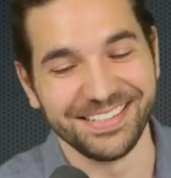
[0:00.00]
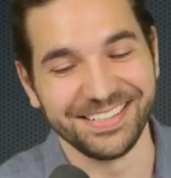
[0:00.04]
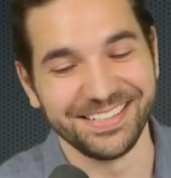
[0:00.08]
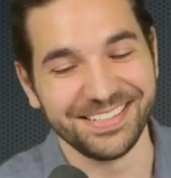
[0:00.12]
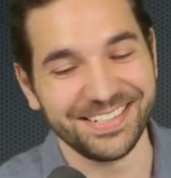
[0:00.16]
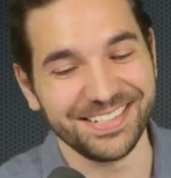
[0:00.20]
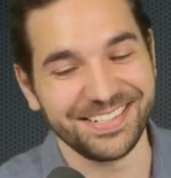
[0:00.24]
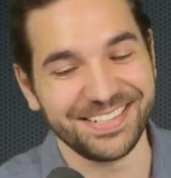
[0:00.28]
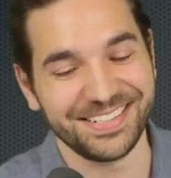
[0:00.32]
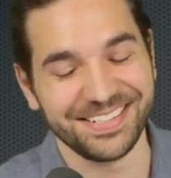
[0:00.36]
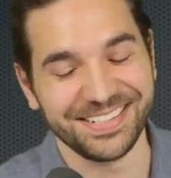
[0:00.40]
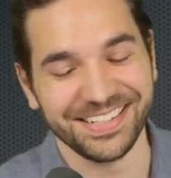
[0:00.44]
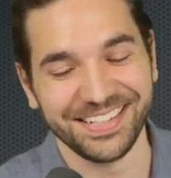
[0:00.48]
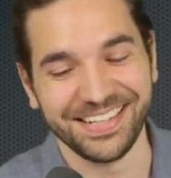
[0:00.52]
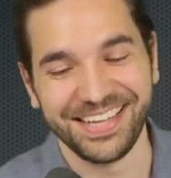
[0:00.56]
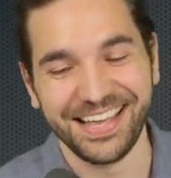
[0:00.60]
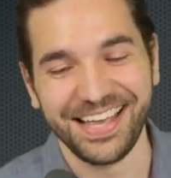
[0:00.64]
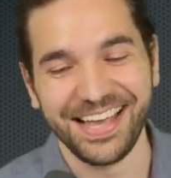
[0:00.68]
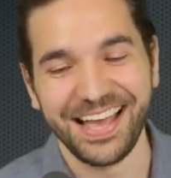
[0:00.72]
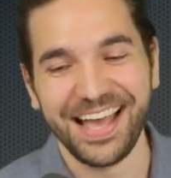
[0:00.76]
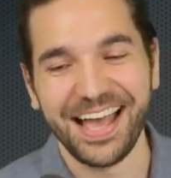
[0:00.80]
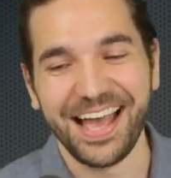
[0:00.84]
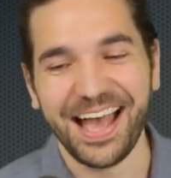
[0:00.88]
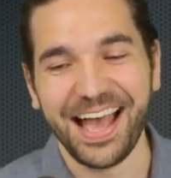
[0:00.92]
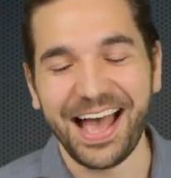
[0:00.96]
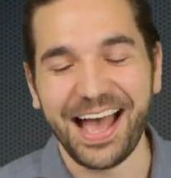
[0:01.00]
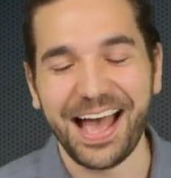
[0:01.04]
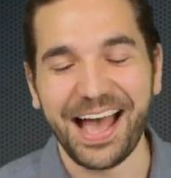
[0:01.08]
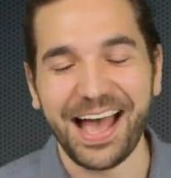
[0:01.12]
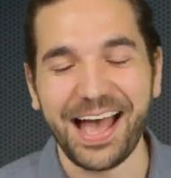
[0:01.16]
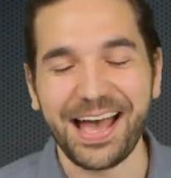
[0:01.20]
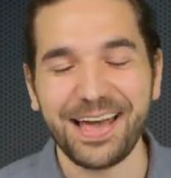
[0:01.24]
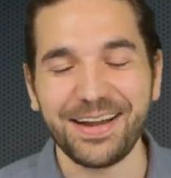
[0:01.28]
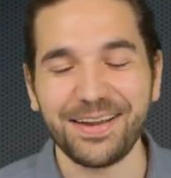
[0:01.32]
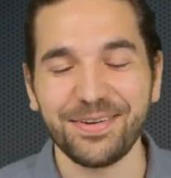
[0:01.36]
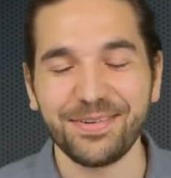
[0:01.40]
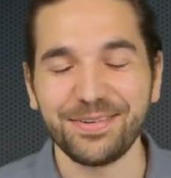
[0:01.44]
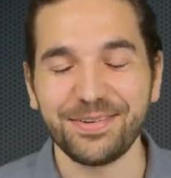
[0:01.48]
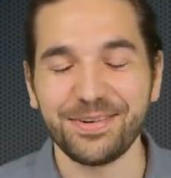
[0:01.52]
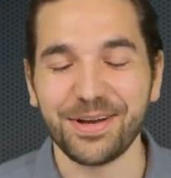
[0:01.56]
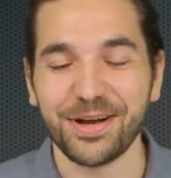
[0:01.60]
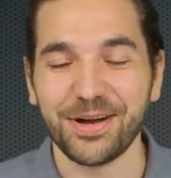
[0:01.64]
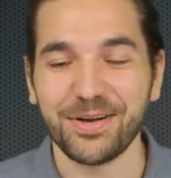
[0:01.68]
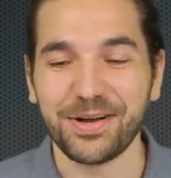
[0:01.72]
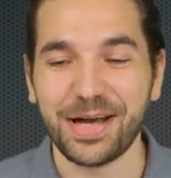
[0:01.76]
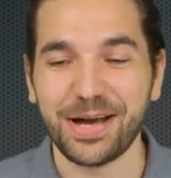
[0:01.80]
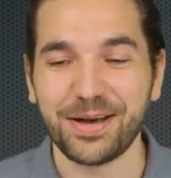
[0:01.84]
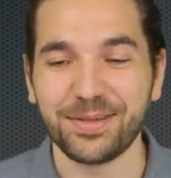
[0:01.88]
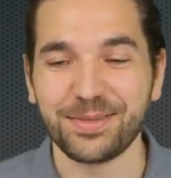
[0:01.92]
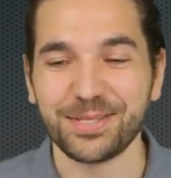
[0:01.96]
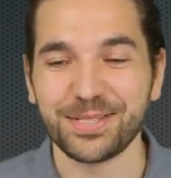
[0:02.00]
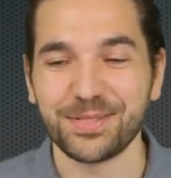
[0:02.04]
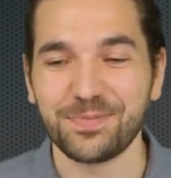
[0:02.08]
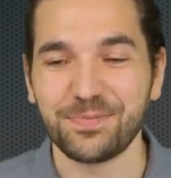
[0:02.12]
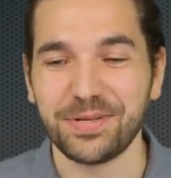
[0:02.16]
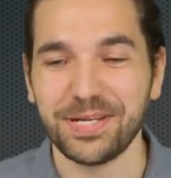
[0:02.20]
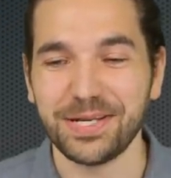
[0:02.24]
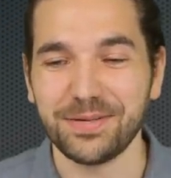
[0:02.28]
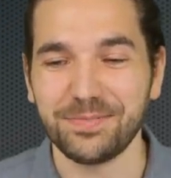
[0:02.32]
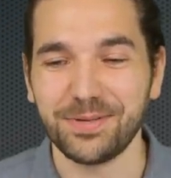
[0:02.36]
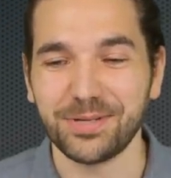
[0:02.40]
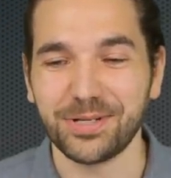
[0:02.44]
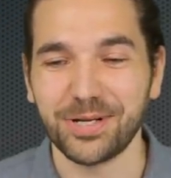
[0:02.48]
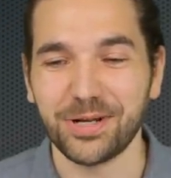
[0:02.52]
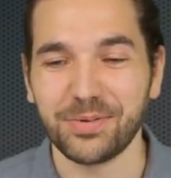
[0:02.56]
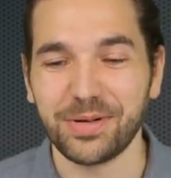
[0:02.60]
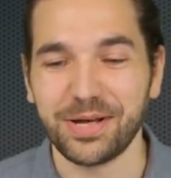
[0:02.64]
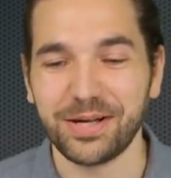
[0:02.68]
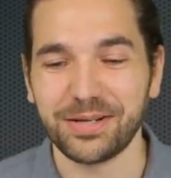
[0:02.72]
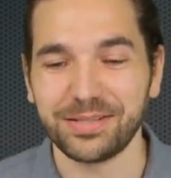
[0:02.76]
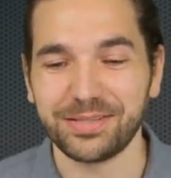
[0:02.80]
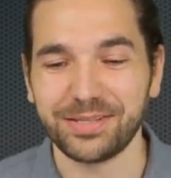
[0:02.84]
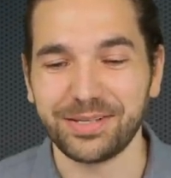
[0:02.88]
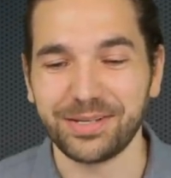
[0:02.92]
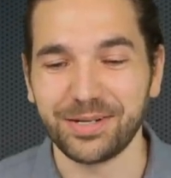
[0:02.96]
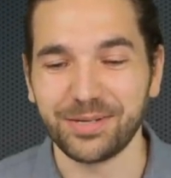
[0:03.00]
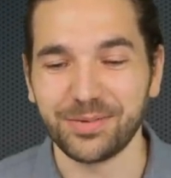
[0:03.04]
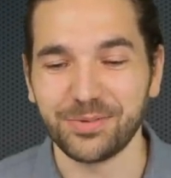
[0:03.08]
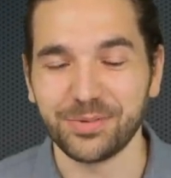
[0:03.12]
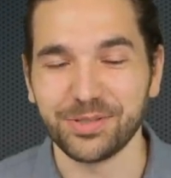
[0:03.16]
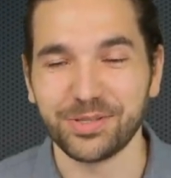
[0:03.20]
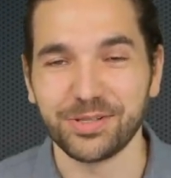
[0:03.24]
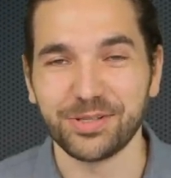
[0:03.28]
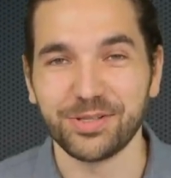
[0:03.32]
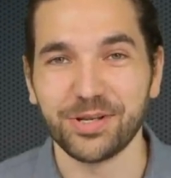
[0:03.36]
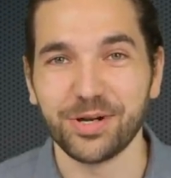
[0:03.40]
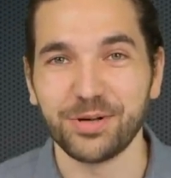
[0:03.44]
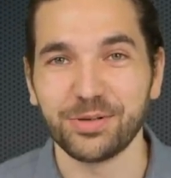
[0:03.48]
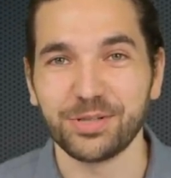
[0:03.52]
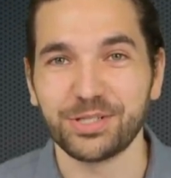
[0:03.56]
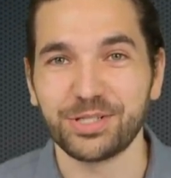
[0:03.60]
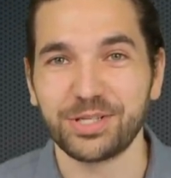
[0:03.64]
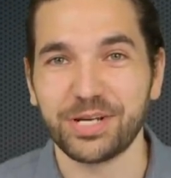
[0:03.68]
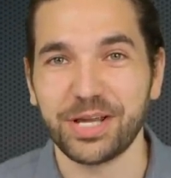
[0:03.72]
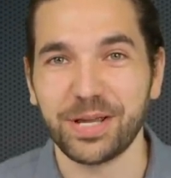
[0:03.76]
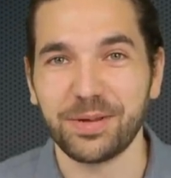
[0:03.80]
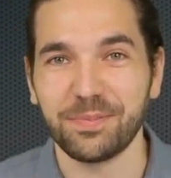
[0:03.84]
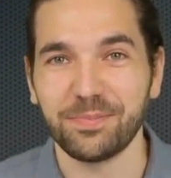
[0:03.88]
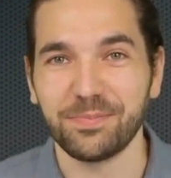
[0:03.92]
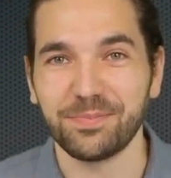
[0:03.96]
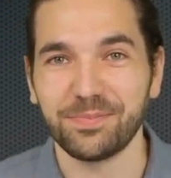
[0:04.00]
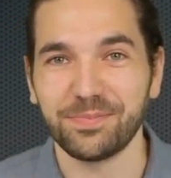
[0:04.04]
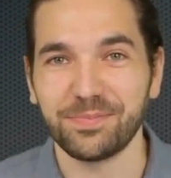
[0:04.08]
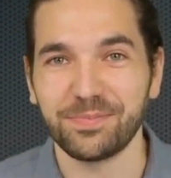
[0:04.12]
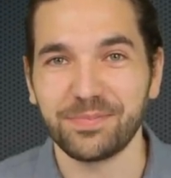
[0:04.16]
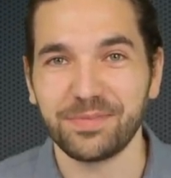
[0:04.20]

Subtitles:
Just, I don't know how these people go out there with no shame.